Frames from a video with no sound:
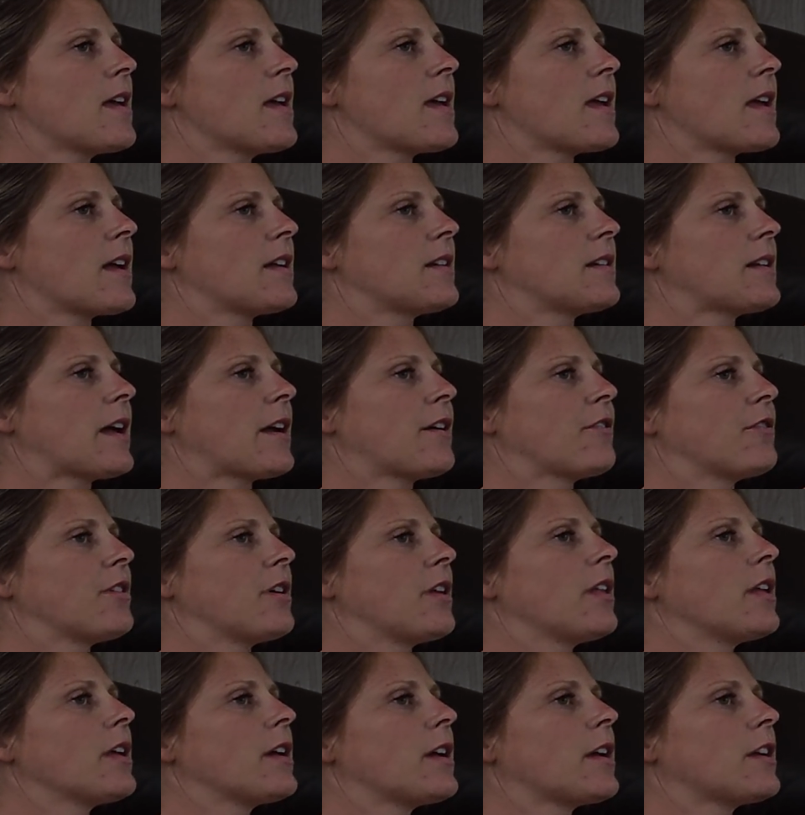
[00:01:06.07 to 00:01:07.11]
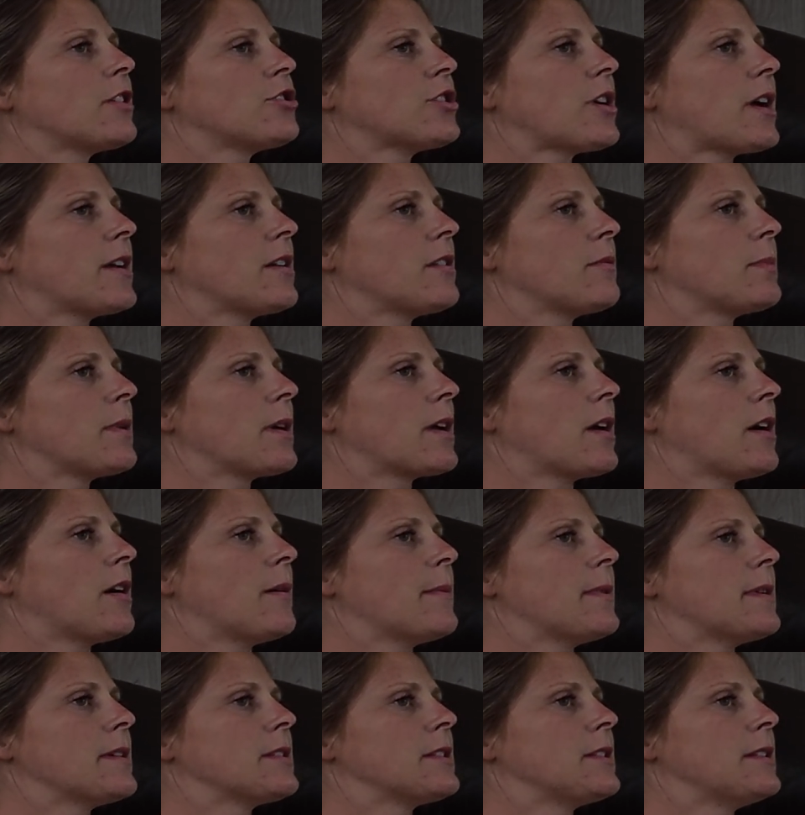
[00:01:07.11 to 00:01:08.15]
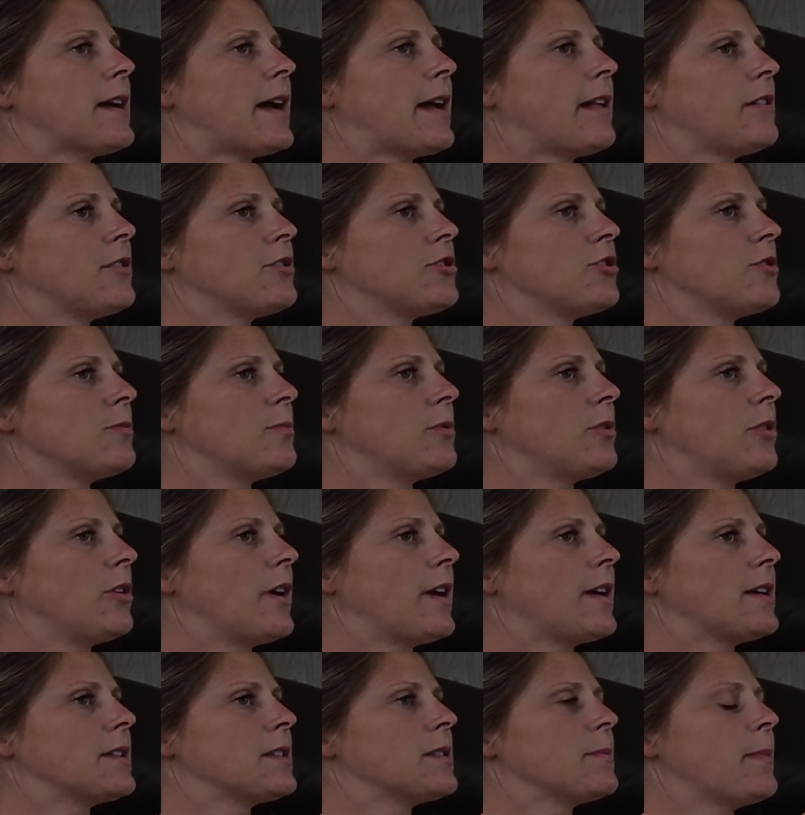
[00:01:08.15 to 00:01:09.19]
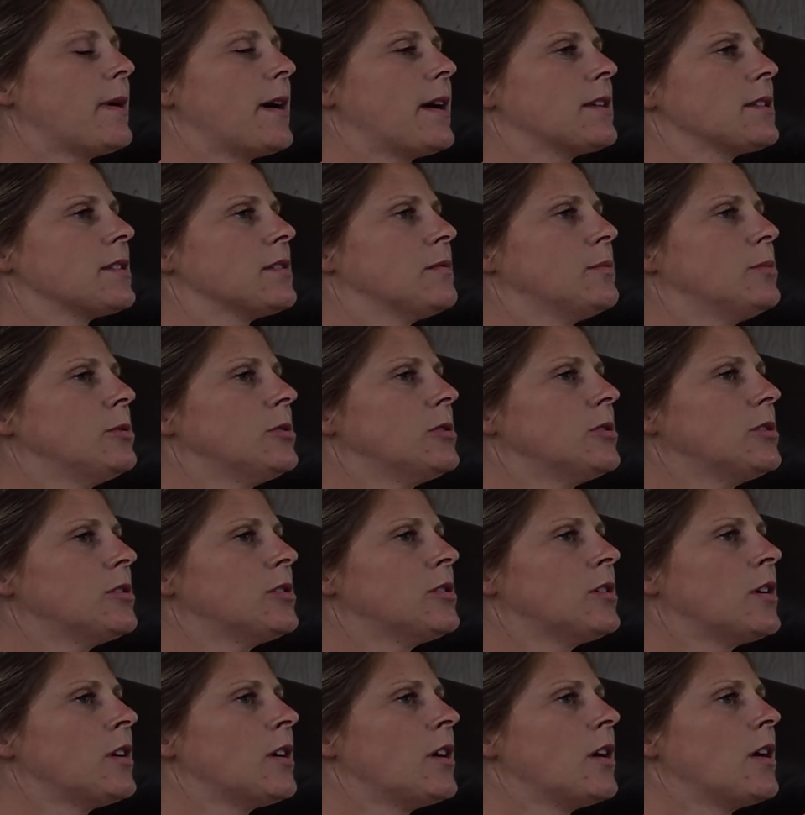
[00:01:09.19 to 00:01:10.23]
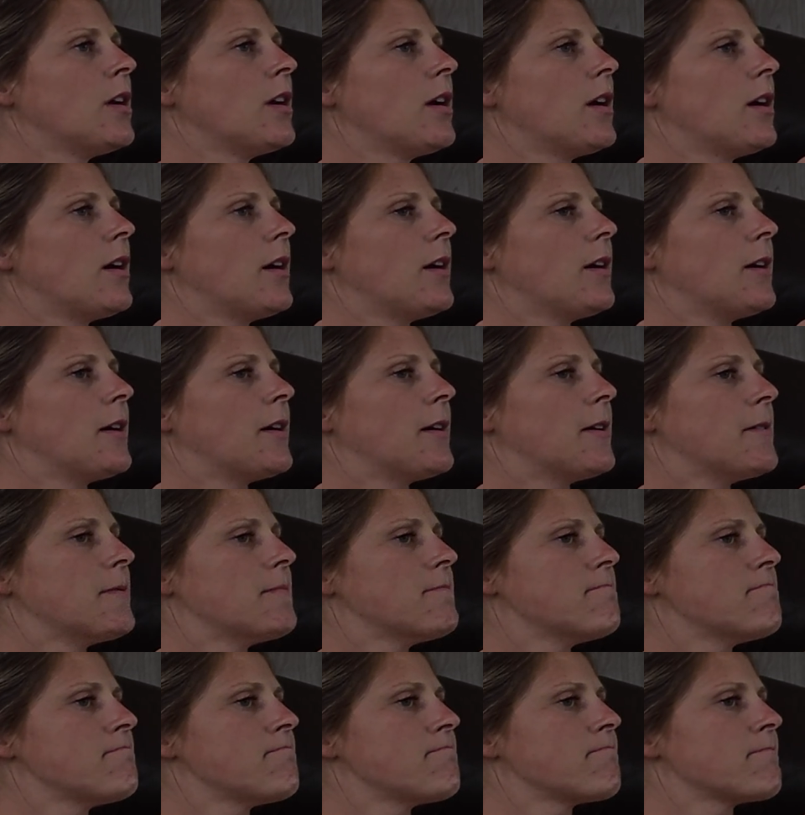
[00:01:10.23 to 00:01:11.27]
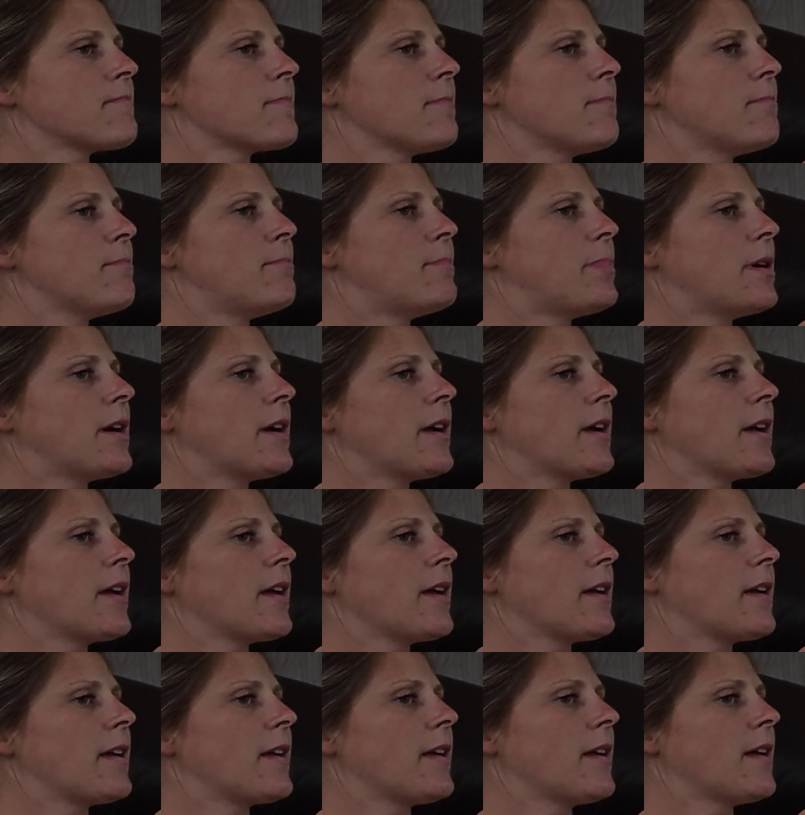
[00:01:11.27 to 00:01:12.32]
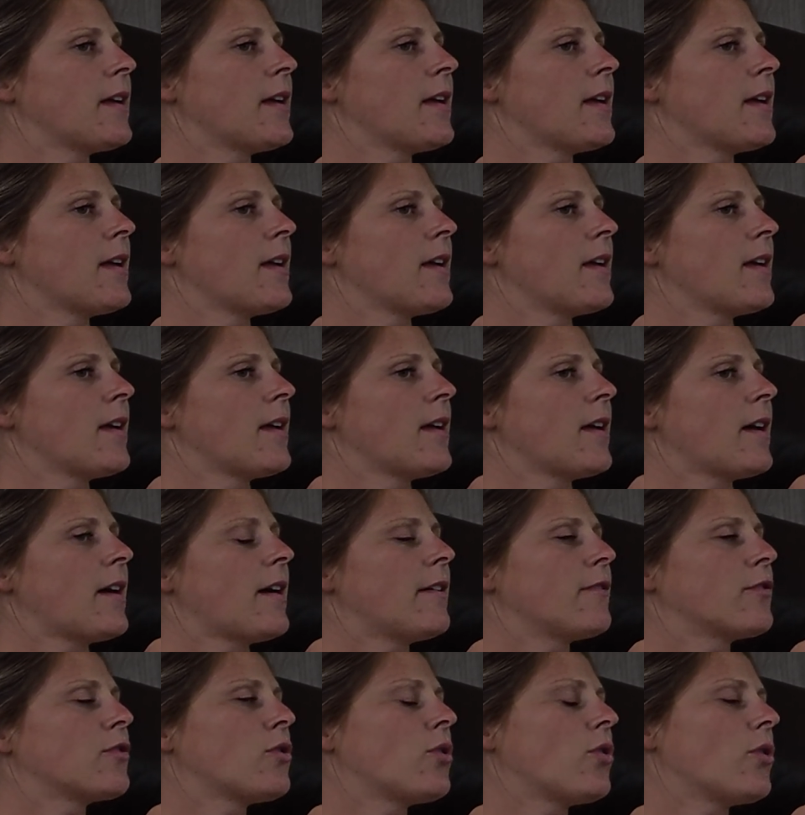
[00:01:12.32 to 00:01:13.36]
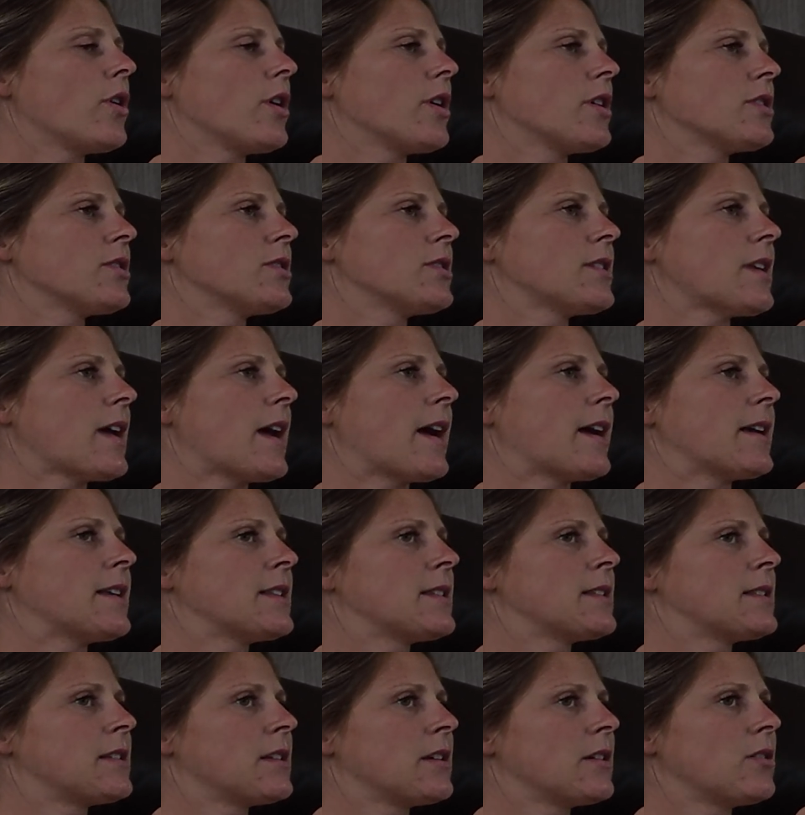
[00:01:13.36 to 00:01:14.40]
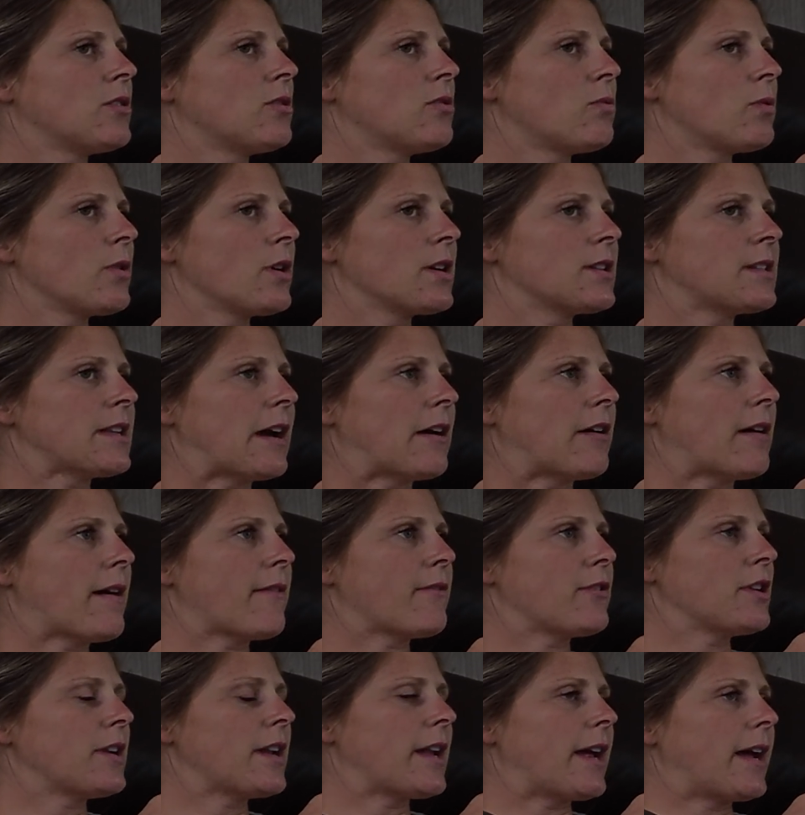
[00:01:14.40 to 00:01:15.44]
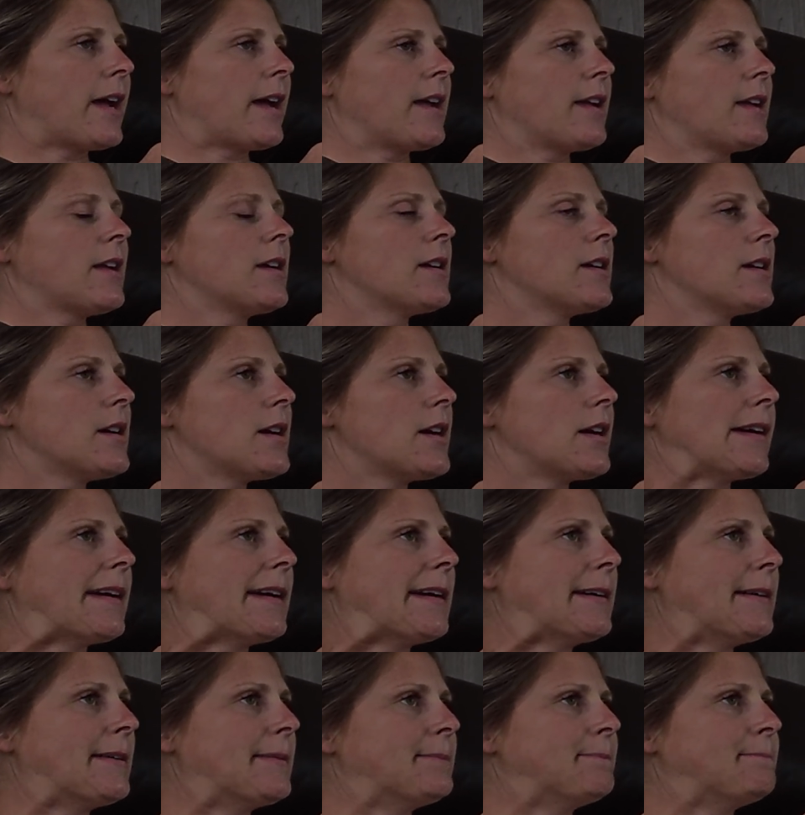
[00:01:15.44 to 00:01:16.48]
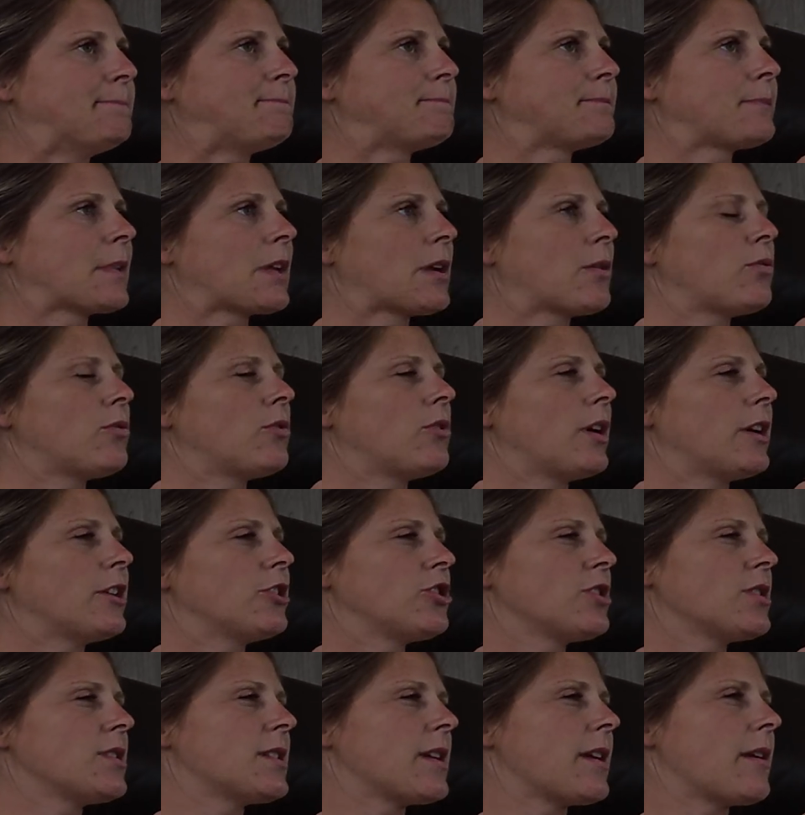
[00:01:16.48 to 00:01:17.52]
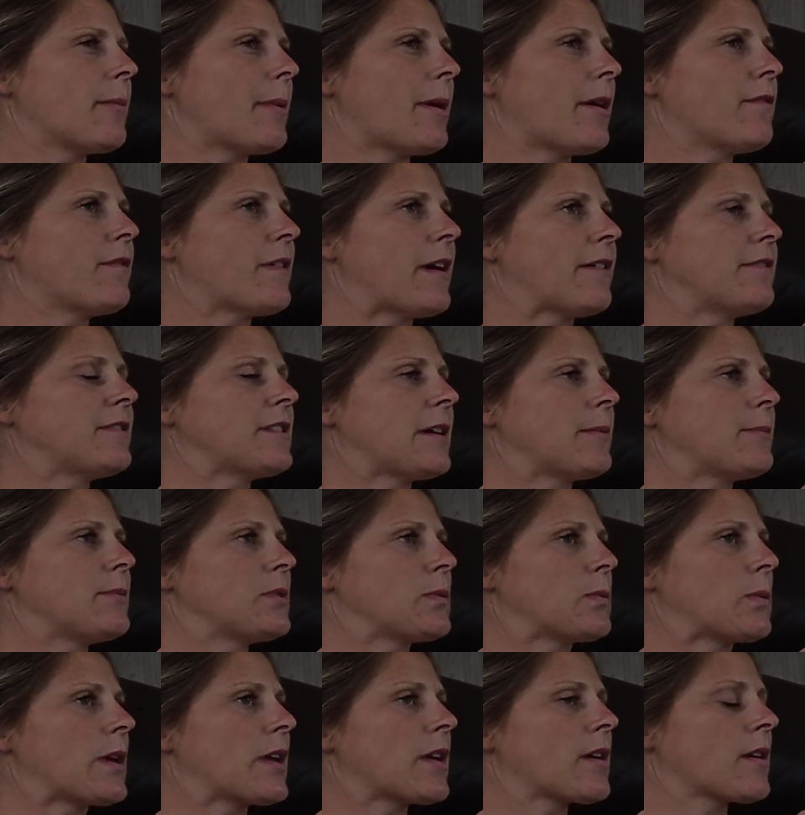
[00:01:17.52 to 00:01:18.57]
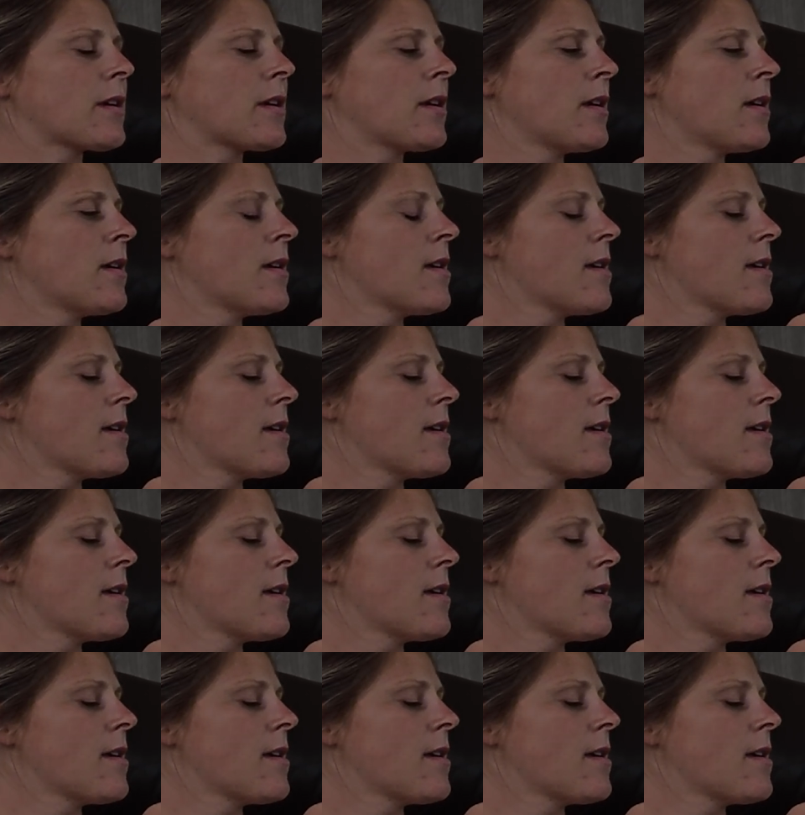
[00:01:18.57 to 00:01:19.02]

I really tried to become as knowledgeable as possible. But of course, I still worked out every day. Well, I should say about 5 times a week.